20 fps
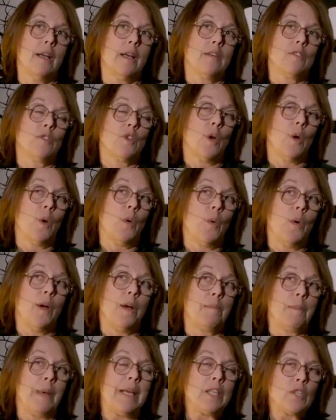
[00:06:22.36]
So
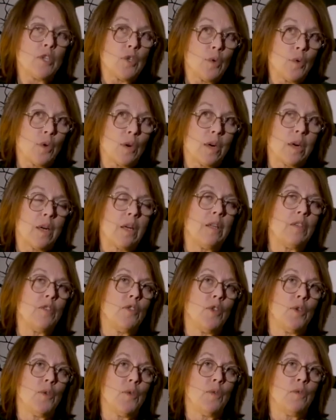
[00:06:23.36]
make sure
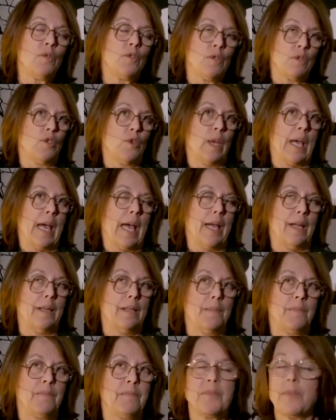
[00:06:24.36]
you use
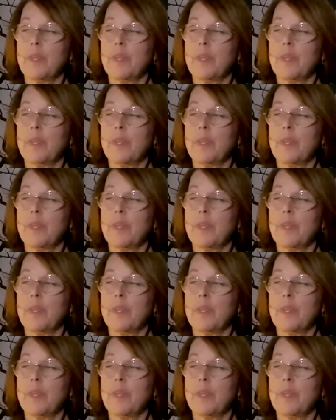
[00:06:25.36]
can.